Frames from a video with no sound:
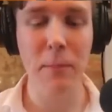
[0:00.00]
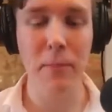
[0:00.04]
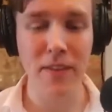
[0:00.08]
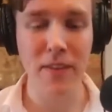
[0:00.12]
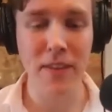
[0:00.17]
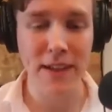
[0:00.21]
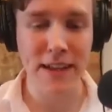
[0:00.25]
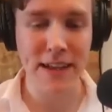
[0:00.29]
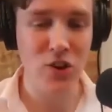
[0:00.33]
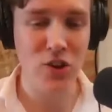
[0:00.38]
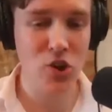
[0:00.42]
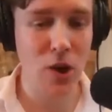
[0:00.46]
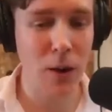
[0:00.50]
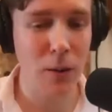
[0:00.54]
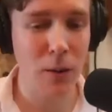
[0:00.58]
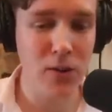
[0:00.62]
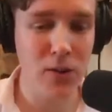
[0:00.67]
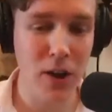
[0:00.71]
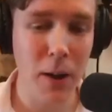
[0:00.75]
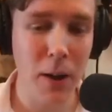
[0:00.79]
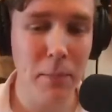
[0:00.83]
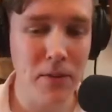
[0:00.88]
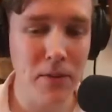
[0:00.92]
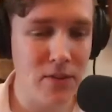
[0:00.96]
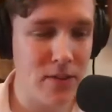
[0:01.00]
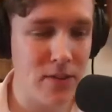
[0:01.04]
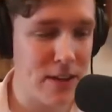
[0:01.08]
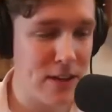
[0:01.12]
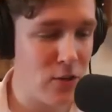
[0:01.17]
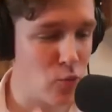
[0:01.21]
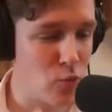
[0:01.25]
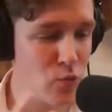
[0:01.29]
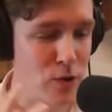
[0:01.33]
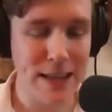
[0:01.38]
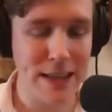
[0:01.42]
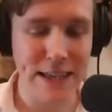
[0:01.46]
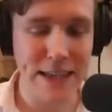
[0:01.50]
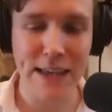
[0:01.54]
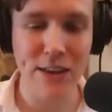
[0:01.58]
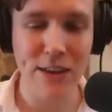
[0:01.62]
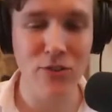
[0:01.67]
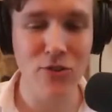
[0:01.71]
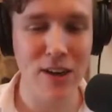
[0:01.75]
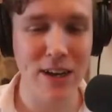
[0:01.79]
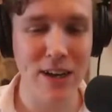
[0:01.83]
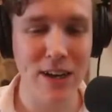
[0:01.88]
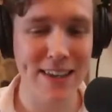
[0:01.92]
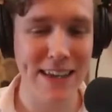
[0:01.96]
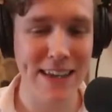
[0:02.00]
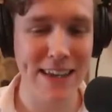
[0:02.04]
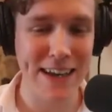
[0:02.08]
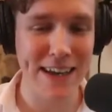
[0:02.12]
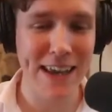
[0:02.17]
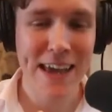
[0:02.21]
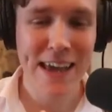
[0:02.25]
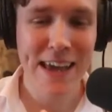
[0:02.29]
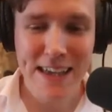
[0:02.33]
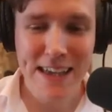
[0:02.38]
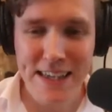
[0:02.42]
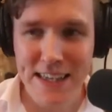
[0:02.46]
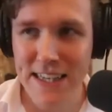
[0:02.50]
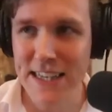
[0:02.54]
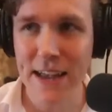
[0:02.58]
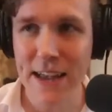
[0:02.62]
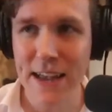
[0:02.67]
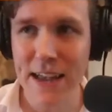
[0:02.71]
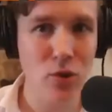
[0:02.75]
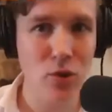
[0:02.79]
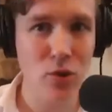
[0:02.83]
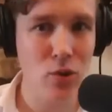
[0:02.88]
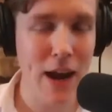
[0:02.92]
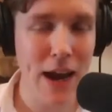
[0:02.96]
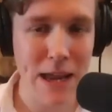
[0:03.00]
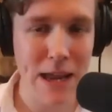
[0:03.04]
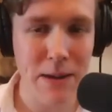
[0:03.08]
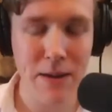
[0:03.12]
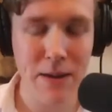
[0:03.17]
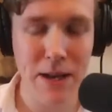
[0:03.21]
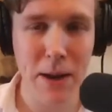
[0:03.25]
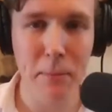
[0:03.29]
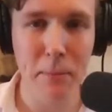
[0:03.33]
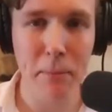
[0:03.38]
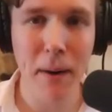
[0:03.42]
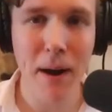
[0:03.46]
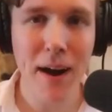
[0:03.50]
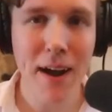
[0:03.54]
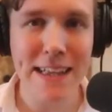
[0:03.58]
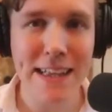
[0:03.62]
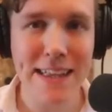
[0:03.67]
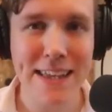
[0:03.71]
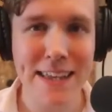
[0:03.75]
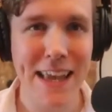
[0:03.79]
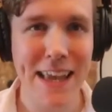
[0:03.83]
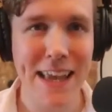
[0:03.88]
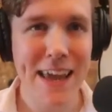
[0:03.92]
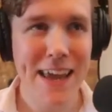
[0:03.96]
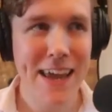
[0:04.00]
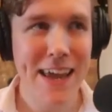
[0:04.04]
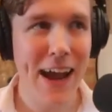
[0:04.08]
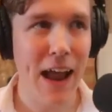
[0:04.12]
but then he chops it up into these really interesting 7 or 8 minute bites.